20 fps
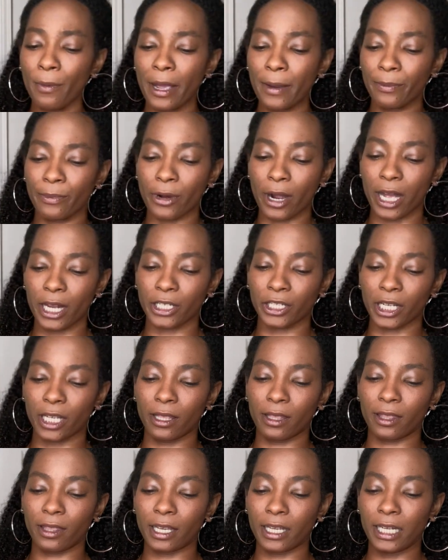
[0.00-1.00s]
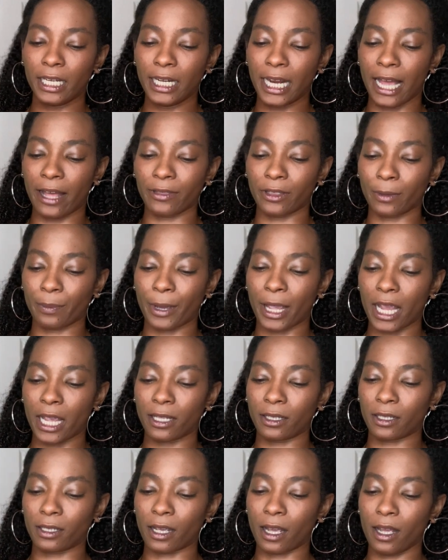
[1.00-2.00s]
my brush and thinning out the
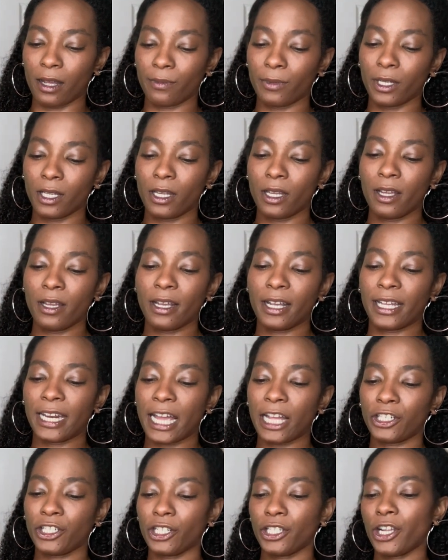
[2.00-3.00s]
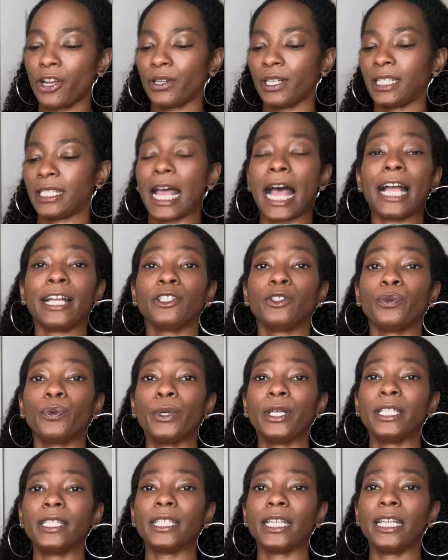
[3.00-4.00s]
paint some. And as you notice, I
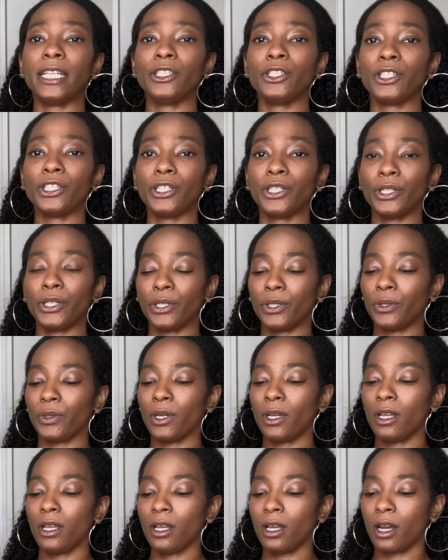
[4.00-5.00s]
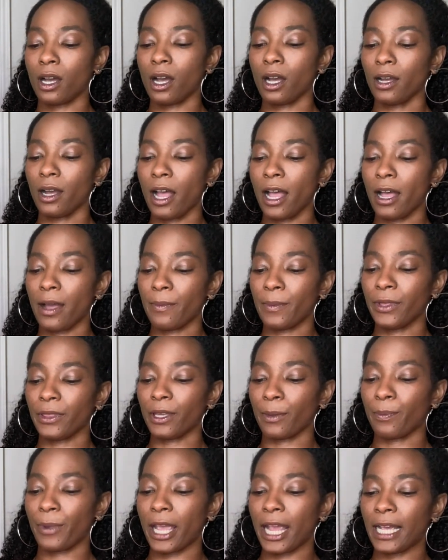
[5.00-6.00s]
twist into
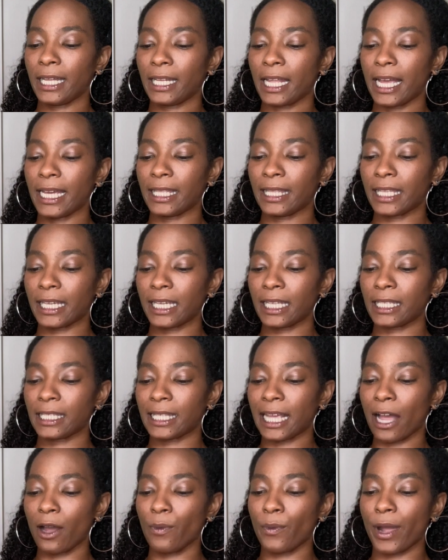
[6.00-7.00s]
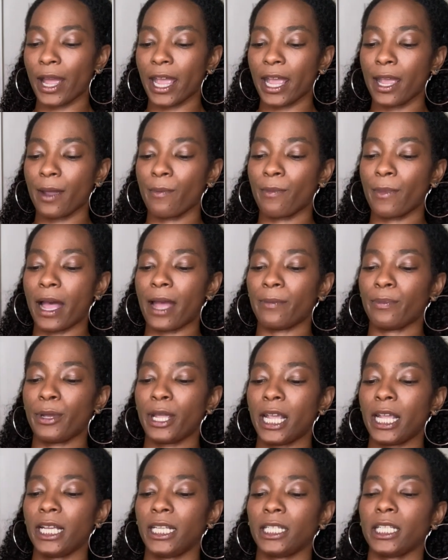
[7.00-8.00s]
the paint like this. That way my
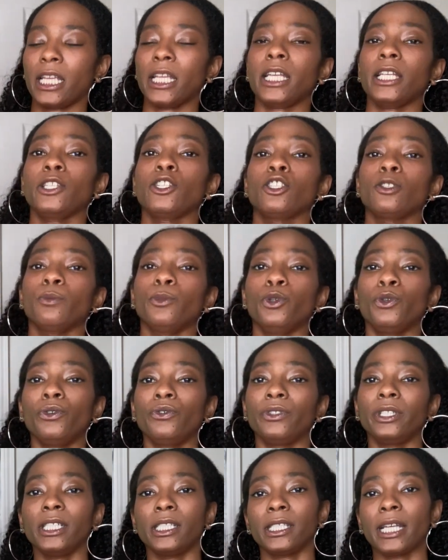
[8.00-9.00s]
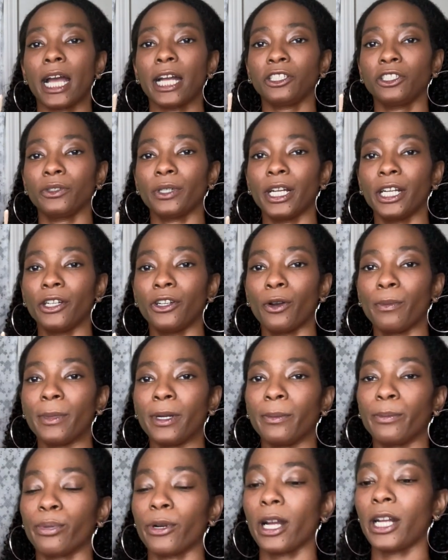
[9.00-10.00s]
paint is smoothly saturated on
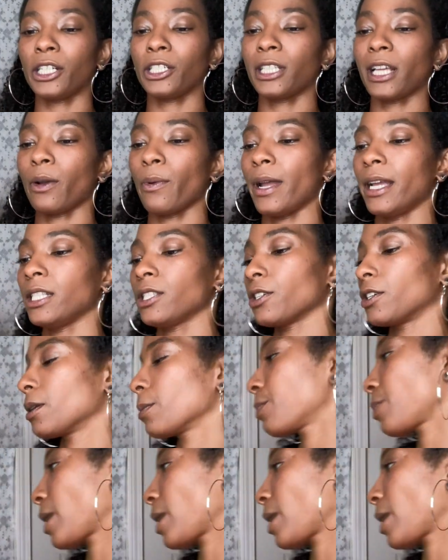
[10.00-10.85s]
my brush. That way it's going to